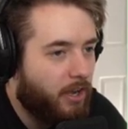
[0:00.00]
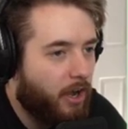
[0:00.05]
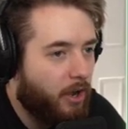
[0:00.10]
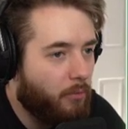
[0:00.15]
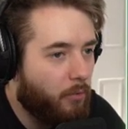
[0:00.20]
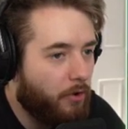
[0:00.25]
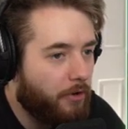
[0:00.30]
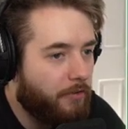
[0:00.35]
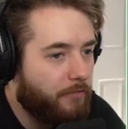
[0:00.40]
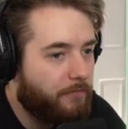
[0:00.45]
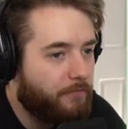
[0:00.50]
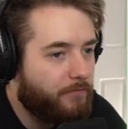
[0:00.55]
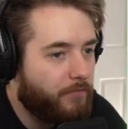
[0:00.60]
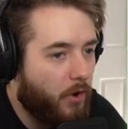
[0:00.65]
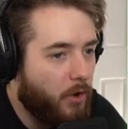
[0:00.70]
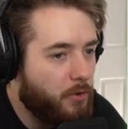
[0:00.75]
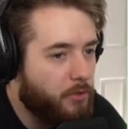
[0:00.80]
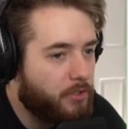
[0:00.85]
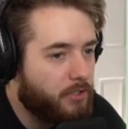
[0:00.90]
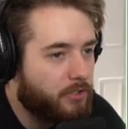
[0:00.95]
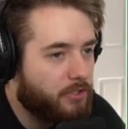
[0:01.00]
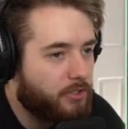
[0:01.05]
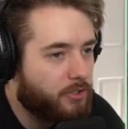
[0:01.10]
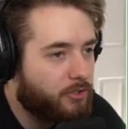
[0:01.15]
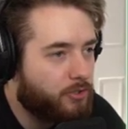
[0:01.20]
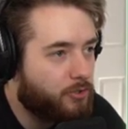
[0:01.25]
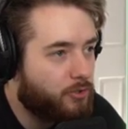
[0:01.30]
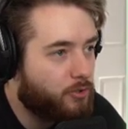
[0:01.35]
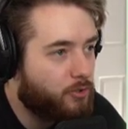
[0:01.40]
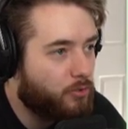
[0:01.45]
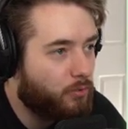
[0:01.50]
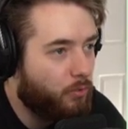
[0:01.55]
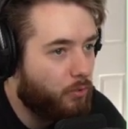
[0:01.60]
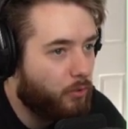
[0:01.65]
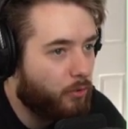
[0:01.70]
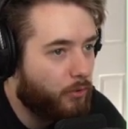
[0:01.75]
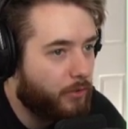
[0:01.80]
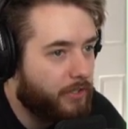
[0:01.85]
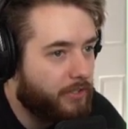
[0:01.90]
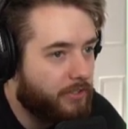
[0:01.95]
I want a focused
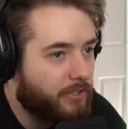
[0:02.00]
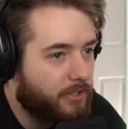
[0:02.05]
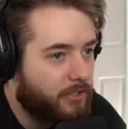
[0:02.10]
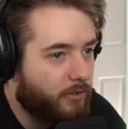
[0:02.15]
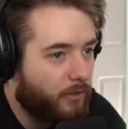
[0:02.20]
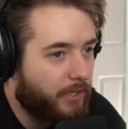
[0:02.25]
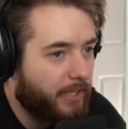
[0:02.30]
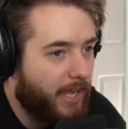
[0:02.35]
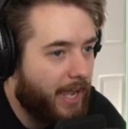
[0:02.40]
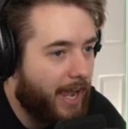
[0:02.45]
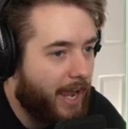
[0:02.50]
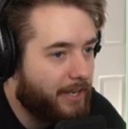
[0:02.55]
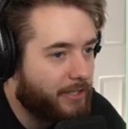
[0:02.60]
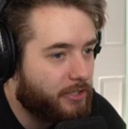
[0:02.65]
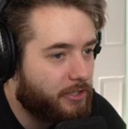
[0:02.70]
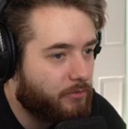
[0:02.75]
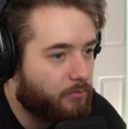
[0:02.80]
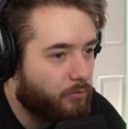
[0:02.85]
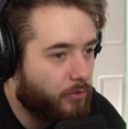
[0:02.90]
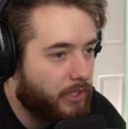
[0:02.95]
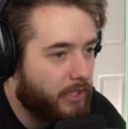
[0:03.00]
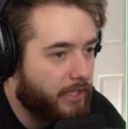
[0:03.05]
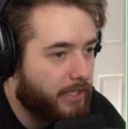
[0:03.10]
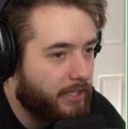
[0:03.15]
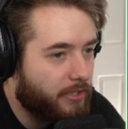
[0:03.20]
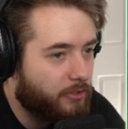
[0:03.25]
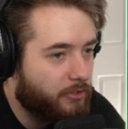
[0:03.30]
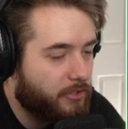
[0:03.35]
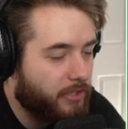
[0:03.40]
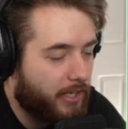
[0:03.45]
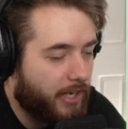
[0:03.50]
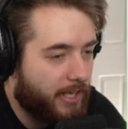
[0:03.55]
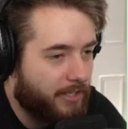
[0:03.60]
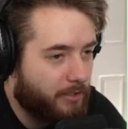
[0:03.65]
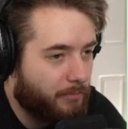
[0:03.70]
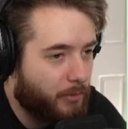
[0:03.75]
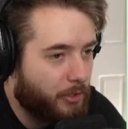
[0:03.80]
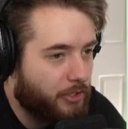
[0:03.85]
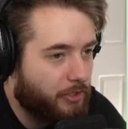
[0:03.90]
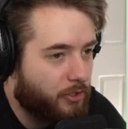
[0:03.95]
story that's, like, actually really interesting and
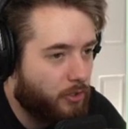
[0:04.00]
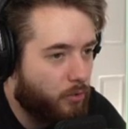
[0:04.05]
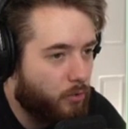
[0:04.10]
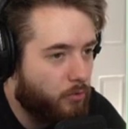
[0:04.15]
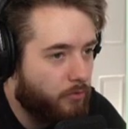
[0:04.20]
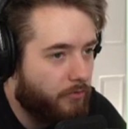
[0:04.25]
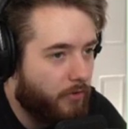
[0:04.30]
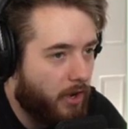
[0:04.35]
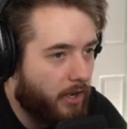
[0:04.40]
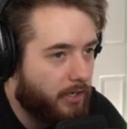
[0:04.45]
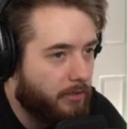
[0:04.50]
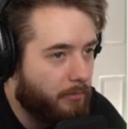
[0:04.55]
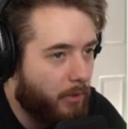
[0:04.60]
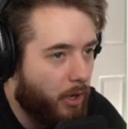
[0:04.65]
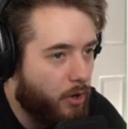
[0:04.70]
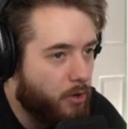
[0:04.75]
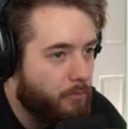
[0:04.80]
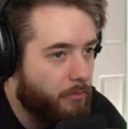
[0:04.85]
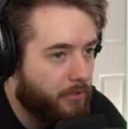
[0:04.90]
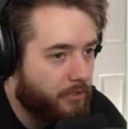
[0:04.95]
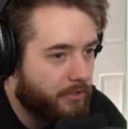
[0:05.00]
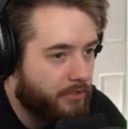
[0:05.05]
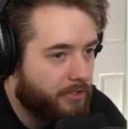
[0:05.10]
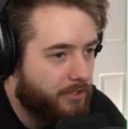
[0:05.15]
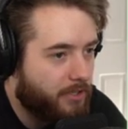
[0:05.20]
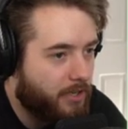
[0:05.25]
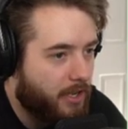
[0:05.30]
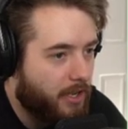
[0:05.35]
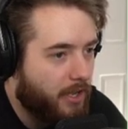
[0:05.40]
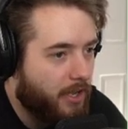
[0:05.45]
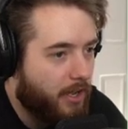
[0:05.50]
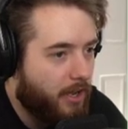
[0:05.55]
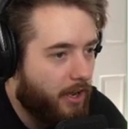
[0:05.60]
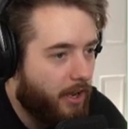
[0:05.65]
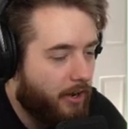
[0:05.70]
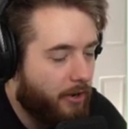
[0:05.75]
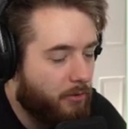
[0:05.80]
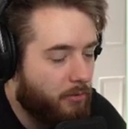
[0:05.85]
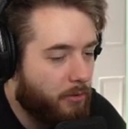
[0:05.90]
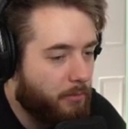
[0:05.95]
has a bunch of cool fucking moments.
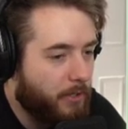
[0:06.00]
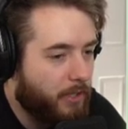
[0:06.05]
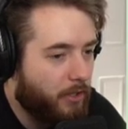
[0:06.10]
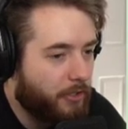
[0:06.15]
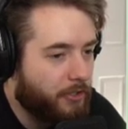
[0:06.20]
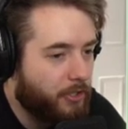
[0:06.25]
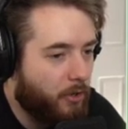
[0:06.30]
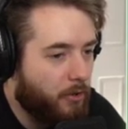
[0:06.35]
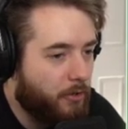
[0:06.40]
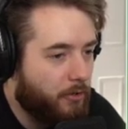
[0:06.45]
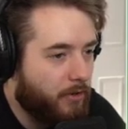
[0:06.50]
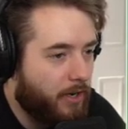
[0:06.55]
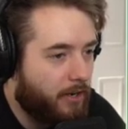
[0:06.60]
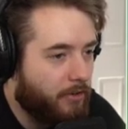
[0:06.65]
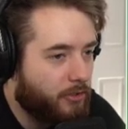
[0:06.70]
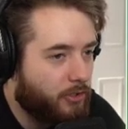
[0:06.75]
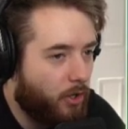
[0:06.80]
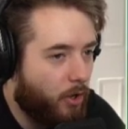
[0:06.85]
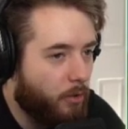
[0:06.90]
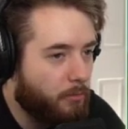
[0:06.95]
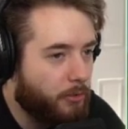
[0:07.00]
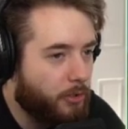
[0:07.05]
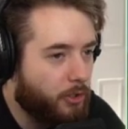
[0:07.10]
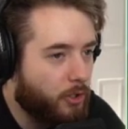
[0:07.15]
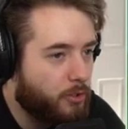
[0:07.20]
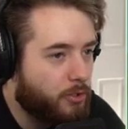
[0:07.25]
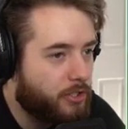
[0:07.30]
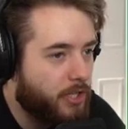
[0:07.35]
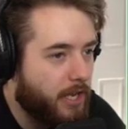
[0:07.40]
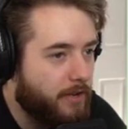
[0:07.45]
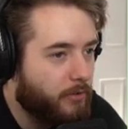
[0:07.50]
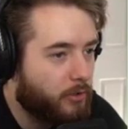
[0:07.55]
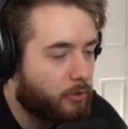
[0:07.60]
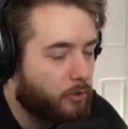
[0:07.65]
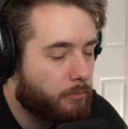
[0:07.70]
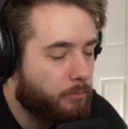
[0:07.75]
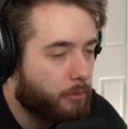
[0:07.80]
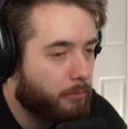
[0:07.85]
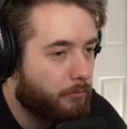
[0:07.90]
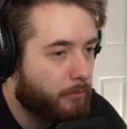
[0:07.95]
I don't want to be like going around just like, I'm going to go save a
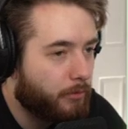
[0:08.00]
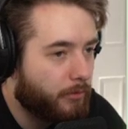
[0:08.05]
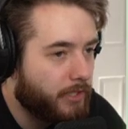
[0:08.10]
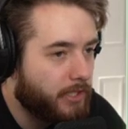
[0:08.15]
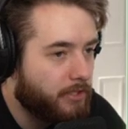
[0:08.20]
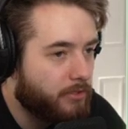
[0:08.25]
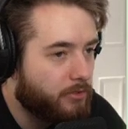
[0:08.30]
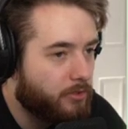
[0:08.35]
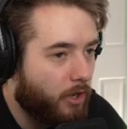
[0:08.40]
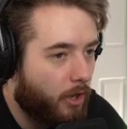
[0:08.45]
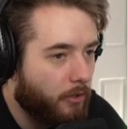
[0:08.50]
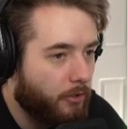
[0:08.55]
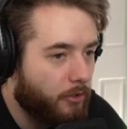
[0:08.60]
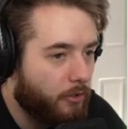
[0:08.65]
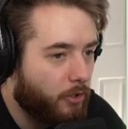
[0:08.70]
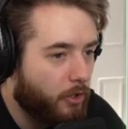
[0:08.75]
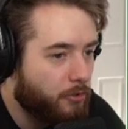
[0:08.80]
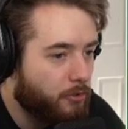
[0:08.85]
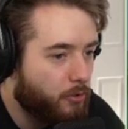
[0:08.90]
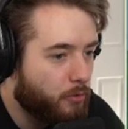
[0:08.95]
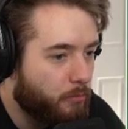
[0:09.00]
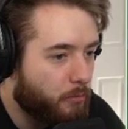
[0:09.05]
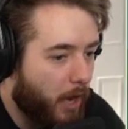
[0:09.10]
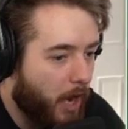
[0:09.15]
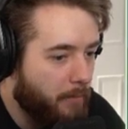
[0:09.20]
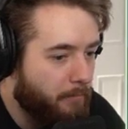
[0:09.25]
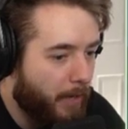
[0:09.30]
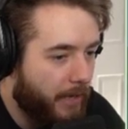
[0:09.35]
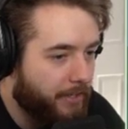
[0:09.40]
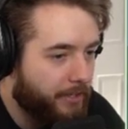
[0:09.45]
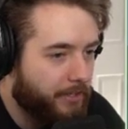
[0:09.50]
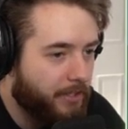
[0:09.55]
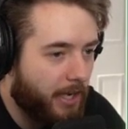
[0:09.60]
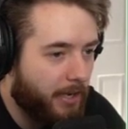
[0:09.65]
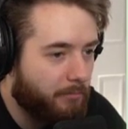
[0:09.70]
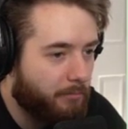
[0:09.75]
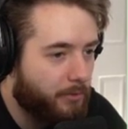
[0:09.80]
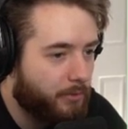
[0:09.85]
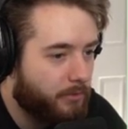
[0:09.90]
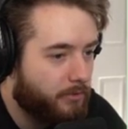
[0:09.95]
group of Marines. I'm going to go do a bandit
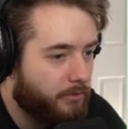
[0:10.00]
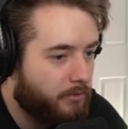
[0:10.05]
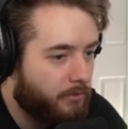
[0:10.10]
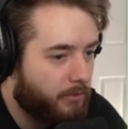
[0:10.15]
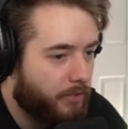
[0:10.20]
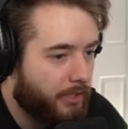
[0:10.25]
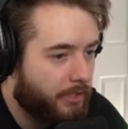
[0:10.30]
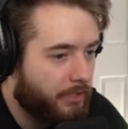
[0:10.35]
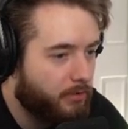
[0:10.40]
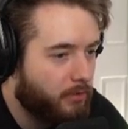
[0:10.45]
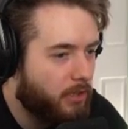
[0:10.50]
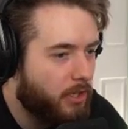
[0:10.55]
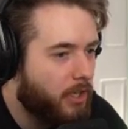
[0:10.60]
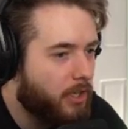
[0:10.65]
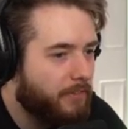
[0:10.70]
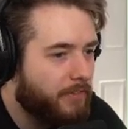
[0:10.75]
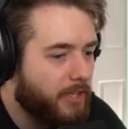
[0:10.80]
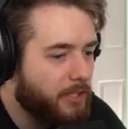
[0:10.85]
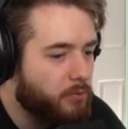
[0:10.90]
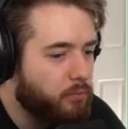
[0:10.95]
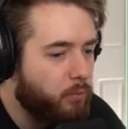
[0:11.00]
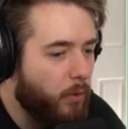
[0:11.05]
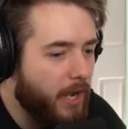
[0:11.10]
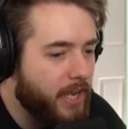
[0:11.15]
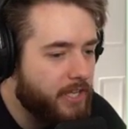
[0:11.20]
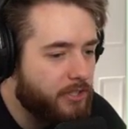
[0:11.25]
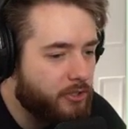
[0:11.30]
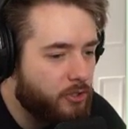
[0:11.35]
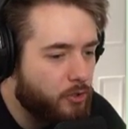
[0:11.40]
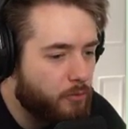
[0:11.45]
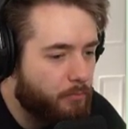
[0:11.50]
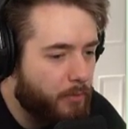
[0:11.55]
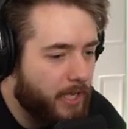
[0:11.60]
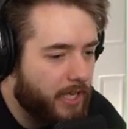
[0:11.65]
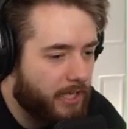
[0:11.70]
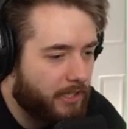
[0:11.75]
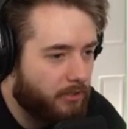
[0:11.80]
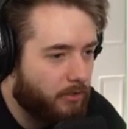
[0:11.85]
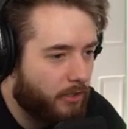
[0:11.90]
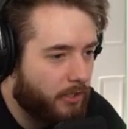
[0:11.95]
camp. Like, that's way too
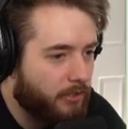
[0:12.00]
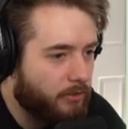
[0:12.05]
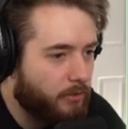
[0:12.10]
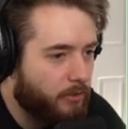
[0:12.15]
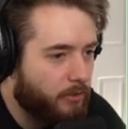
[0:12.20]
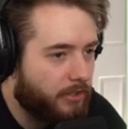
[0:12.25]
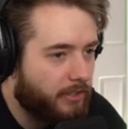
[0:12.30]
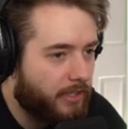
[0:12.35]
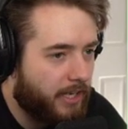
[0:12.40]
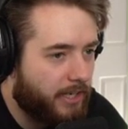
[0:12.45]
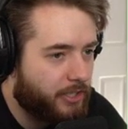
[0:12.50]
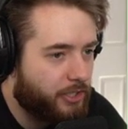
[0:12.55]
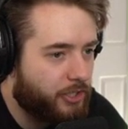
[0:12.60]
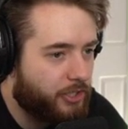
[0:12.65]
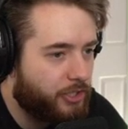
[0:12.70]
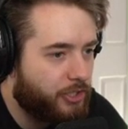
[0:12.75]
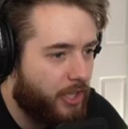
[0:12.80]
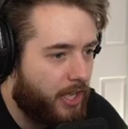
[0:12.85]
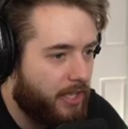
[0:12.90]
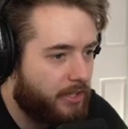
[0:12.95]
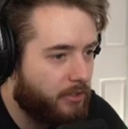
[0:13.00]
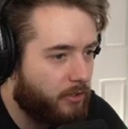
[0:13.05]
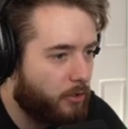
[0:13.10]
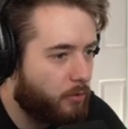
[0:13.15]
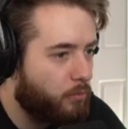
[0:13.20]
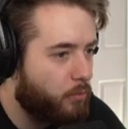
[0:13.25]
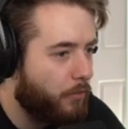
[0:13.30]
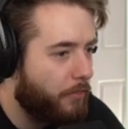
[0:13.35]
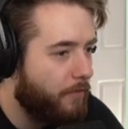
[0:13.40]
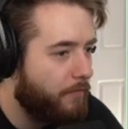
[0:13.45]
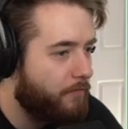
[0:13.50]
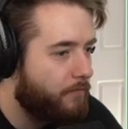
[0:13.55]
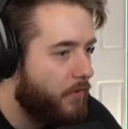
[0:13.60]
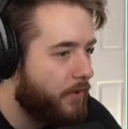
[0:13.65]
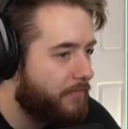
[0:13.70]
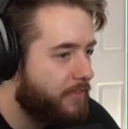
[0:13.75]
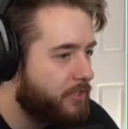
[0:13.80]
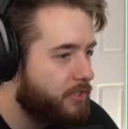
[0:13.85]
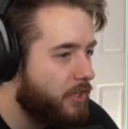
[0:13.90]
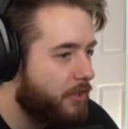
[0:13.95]
big. Like, at that shit. Like, what the
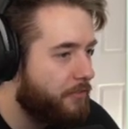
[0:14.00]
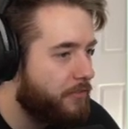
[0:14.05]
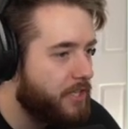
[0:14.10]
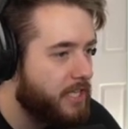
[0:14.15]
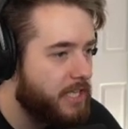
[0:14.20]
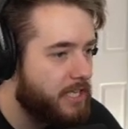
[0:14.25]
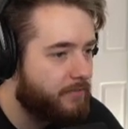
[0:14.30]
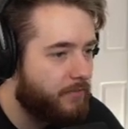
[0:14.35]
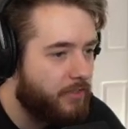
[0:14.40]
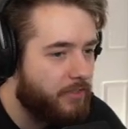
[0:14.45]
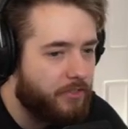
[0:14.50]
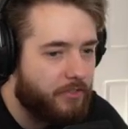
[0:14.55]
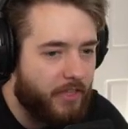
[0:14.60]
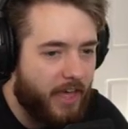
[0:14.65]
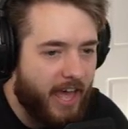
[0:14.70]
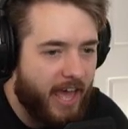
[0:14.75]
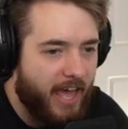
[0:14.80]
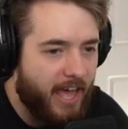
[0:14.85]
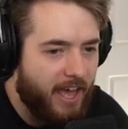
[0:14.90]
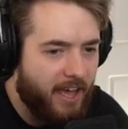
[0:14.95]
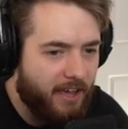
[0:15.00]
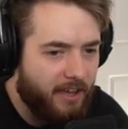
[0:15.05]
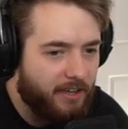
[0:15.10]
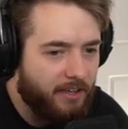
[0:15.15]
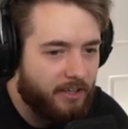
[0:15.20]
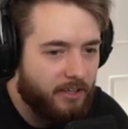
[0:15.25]
fuck? There's nothing even there.